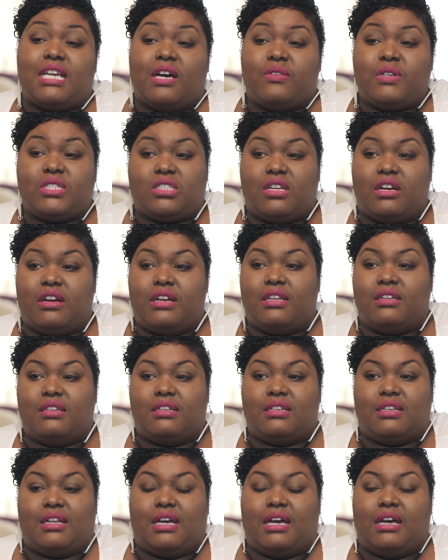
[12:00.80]
how it
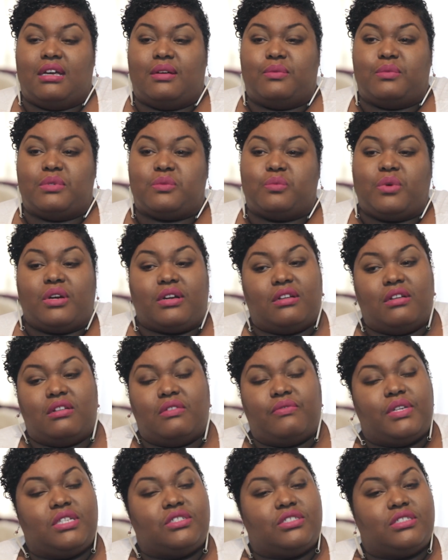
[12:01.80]
started. I was working on
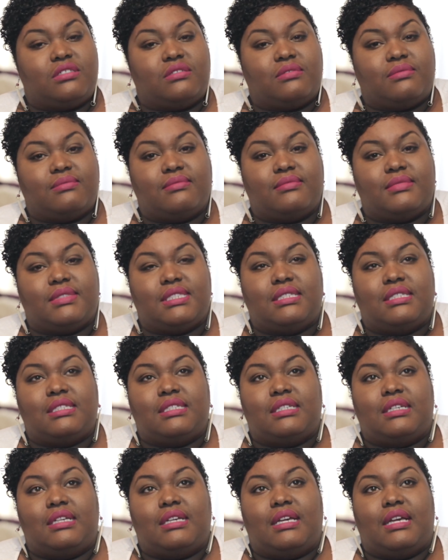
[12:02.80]
a feature
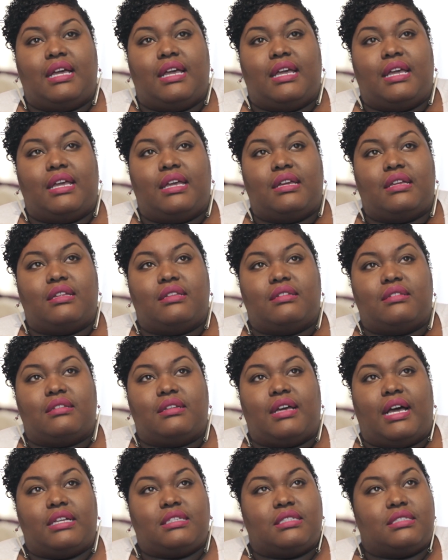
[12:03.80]
and
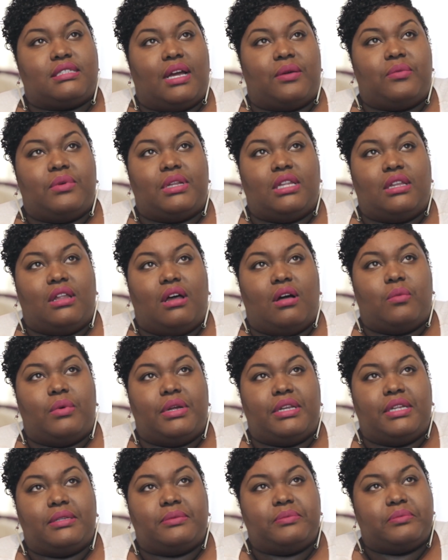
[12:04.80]
I just got really
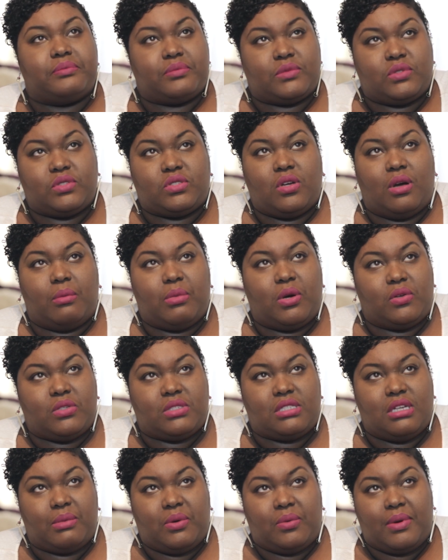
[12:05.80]
long-winded. So I'm going to
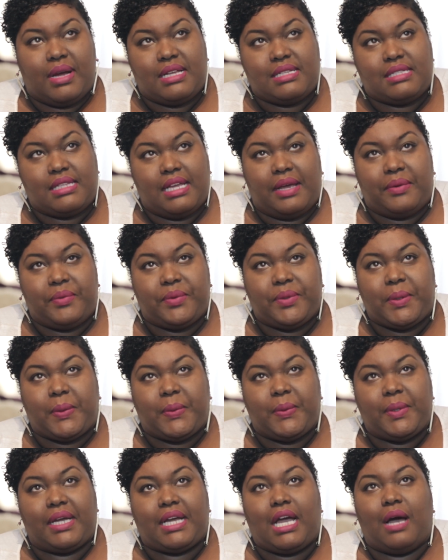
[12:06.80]
summarize that real
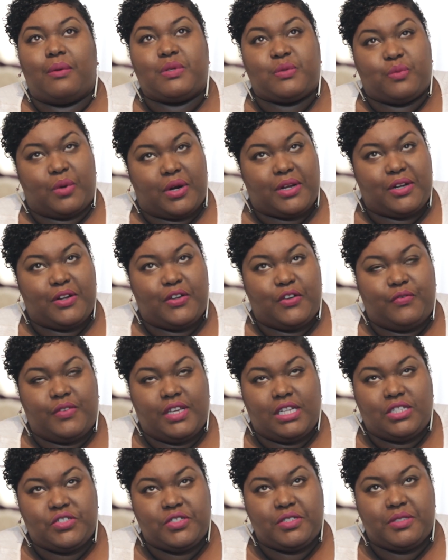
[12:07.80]
quick. I was working on a
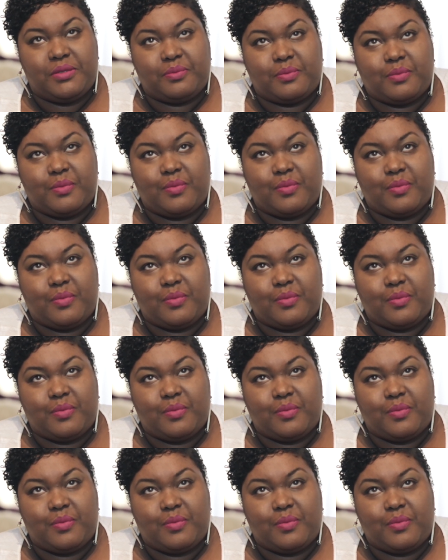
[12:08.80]
feature